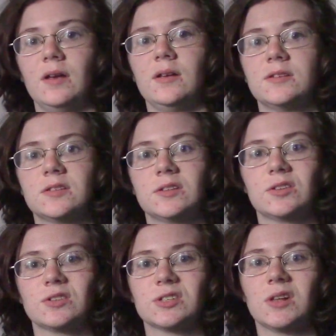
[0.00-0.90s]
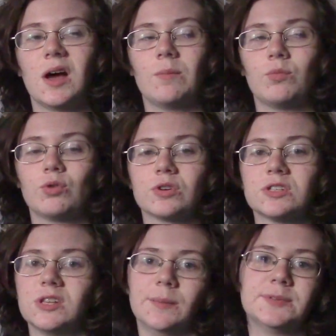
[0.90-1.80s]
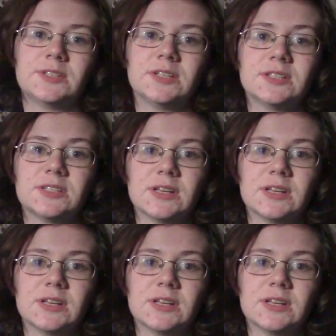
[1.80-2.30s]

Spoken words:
is that there's a lot more substance